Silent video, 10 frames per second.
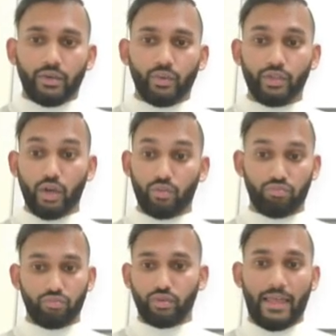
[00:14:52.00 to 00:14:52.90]
So,
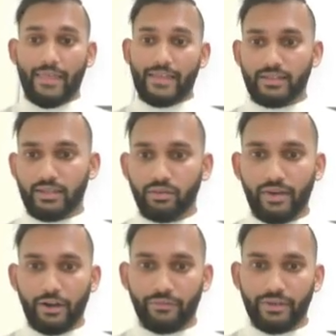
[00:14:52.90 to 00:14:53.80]
and that's
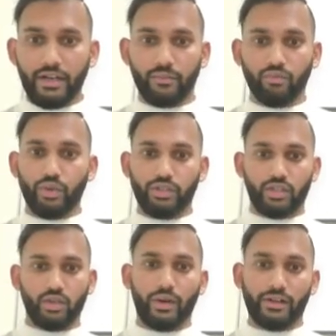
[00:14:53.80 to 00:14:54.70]
right over here.
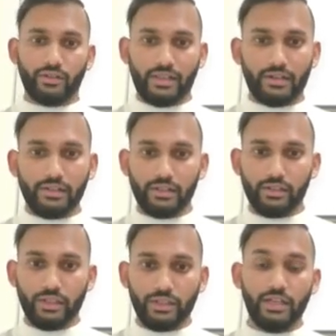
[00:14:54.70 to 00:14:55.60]
What is collateral
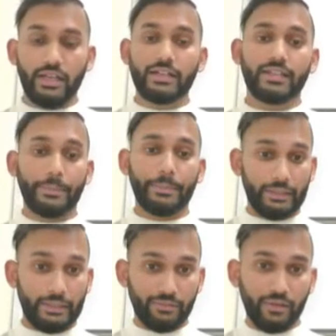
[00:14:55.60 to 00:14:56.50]
circulation? It's the
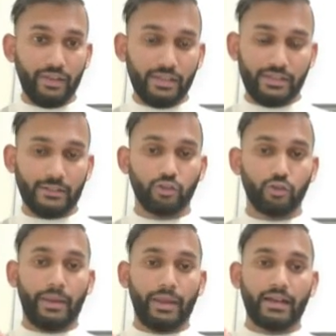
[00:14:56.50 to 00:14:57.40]
ability of the vessels to
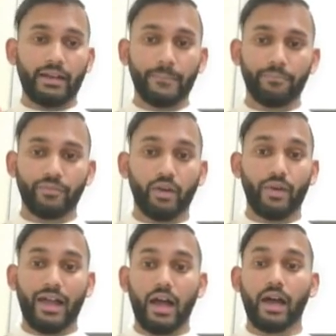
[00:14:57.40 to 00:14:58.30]
make
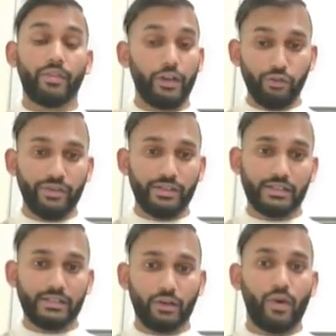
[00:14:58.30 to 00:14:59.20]
the new
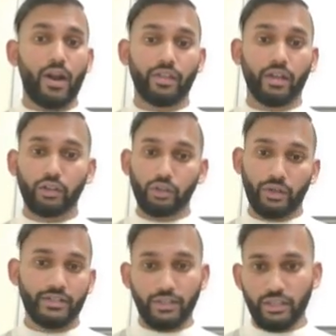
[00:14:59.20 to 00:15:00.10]
vessels around the occluded
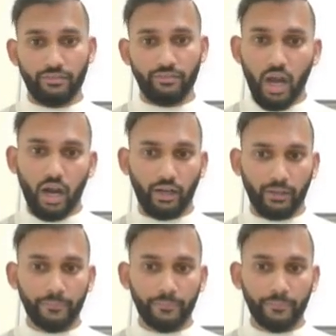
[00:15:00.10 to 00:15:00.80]
section of the heart.